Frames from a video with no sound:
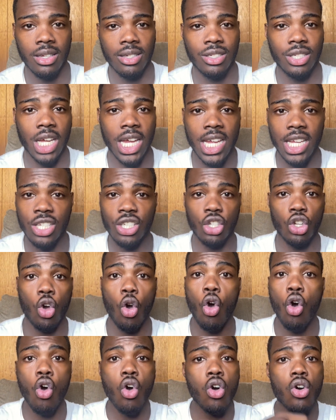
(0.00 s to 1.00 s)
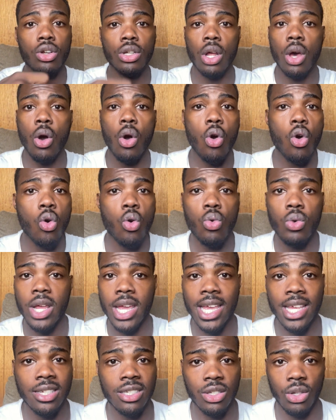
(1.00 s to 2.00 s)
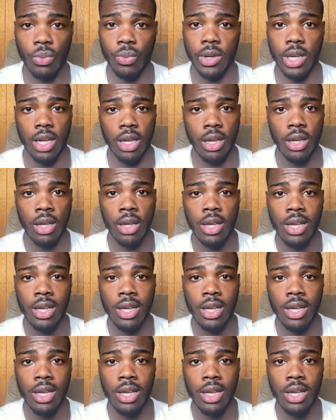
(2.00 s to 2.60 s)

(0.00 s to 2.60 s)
changing all the old history,